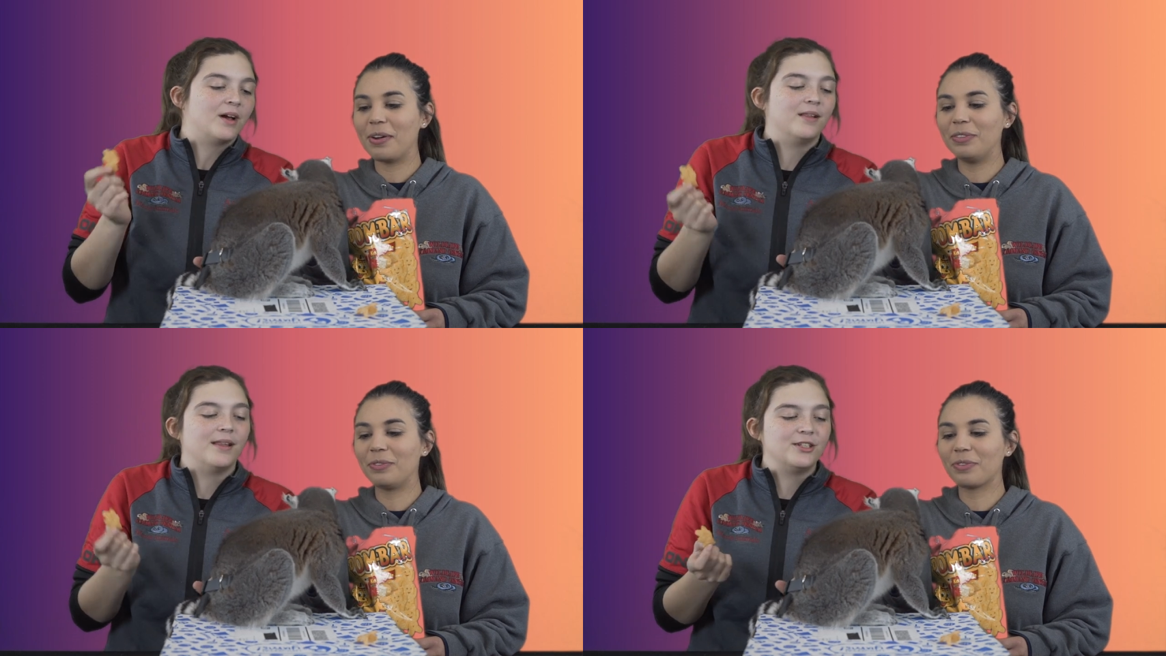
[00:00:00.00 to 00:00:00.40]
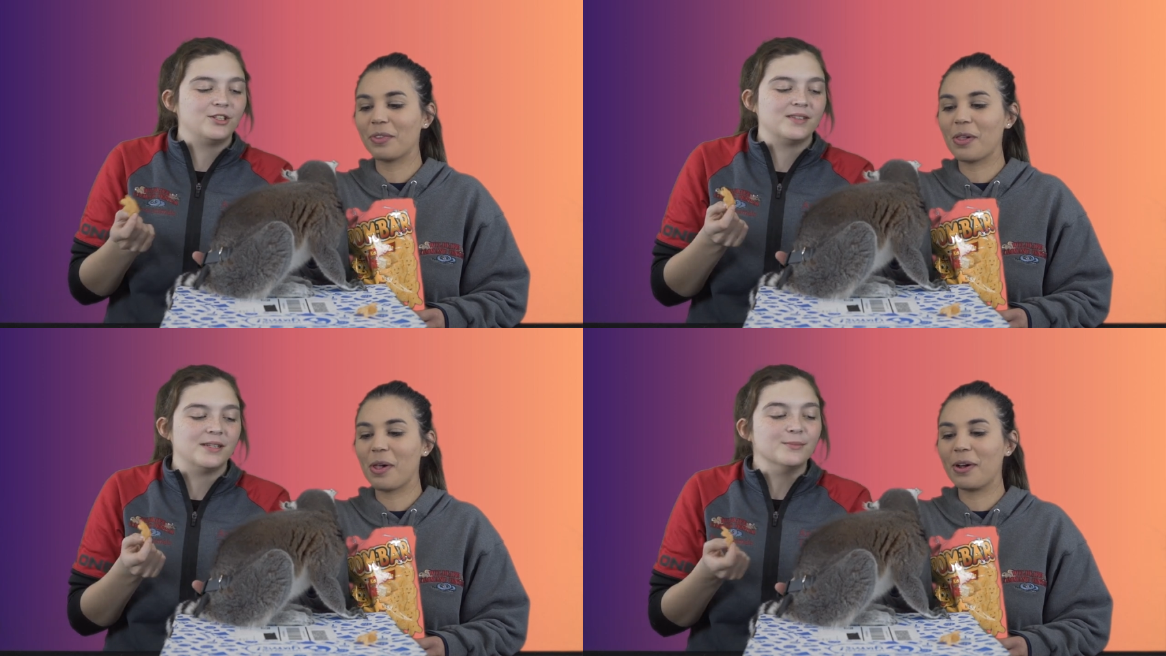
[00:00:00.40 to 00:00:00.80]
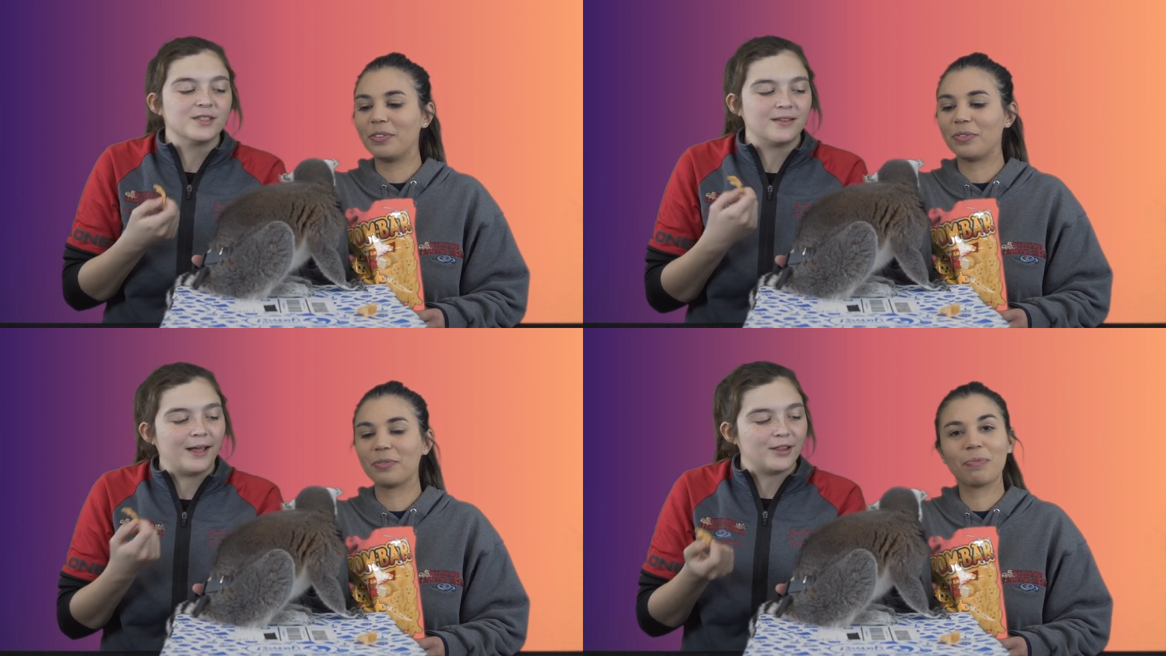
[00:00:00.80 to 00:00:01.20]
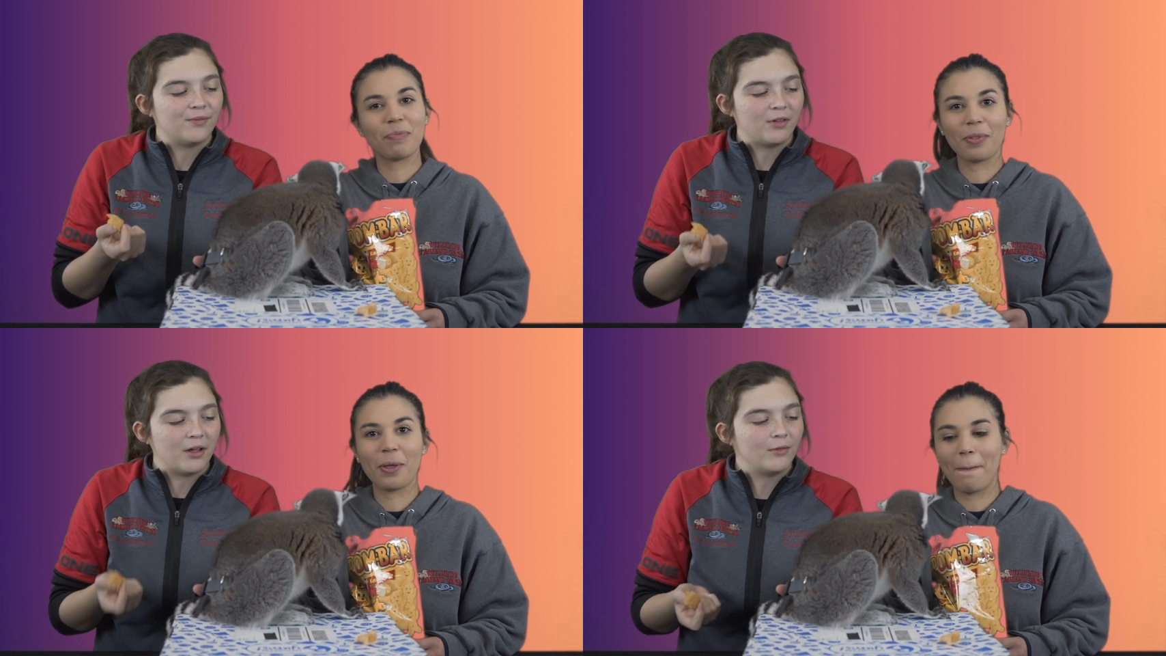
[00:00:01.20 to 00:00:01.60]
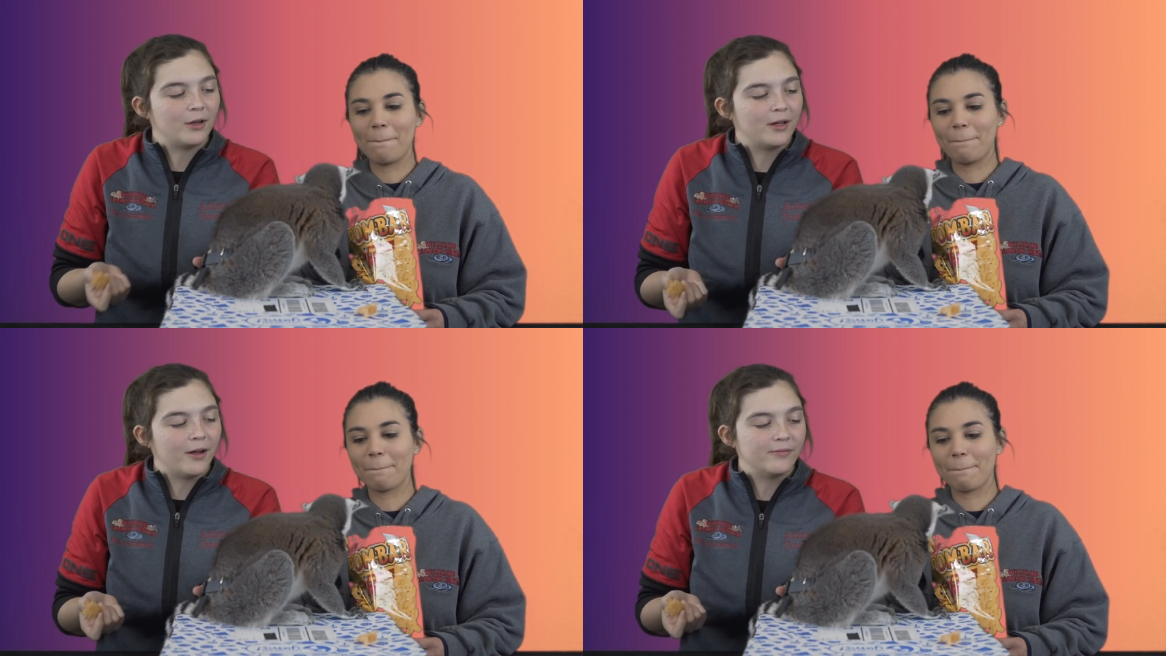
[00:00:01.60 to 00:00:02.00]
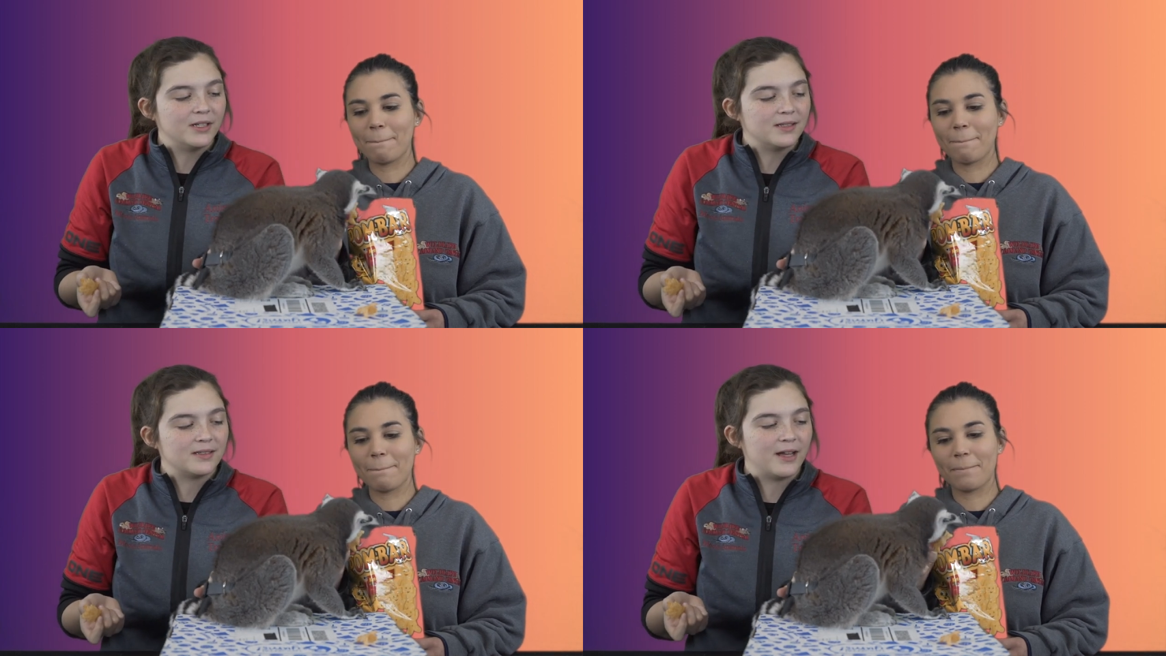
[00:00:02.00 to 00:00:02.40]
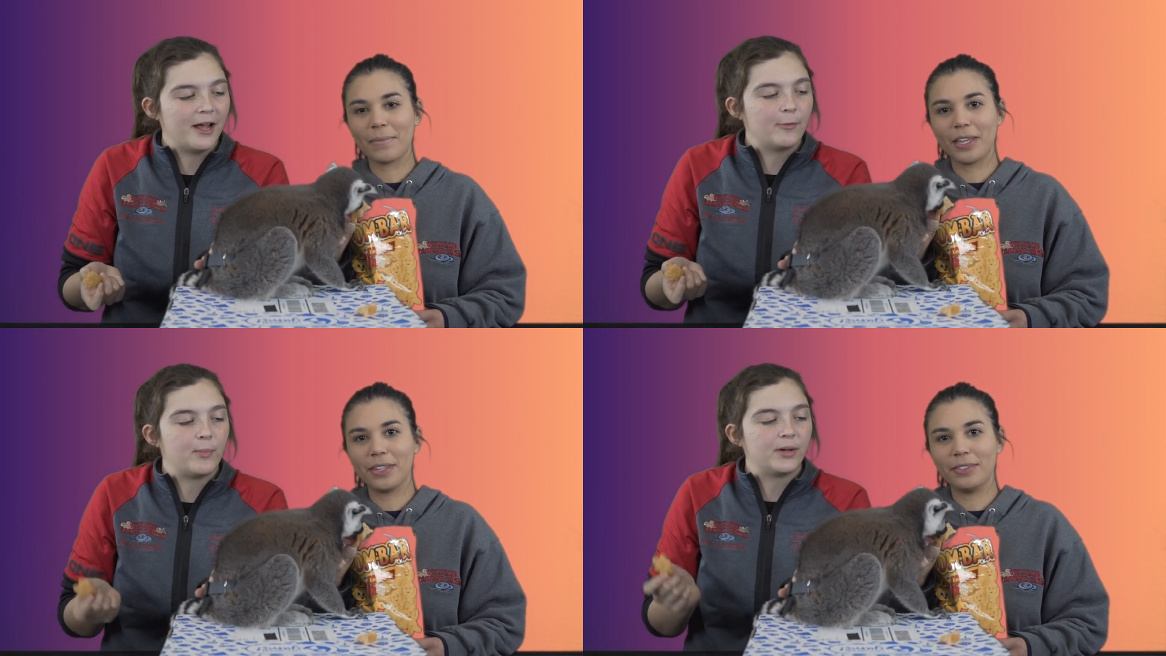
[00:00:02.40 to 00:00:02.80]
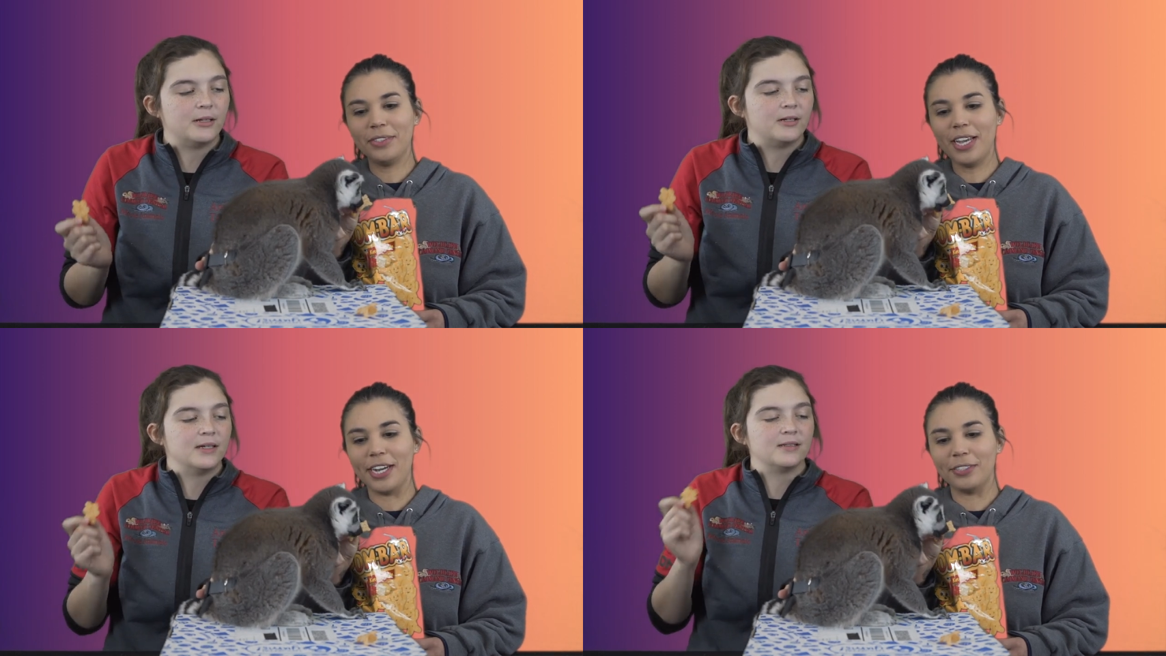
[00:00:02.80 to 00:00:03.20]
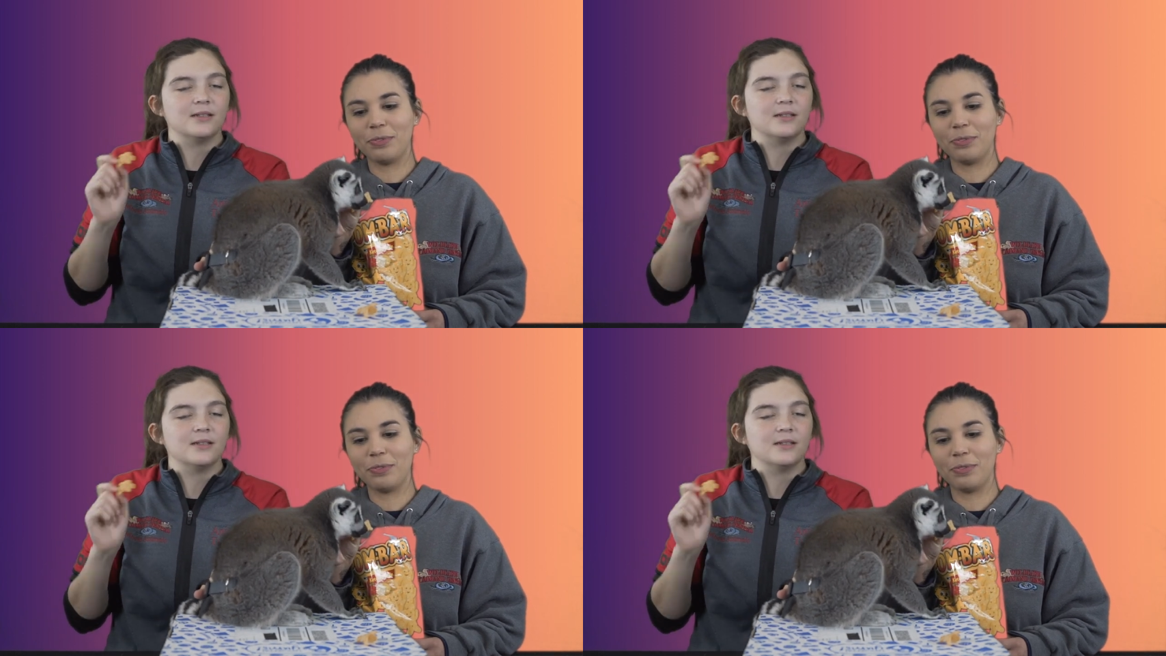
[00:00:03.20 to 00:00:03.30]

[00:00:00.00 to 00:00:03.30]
Speaker 1: Elijah seems to like the flavoring of this snack, but yeah.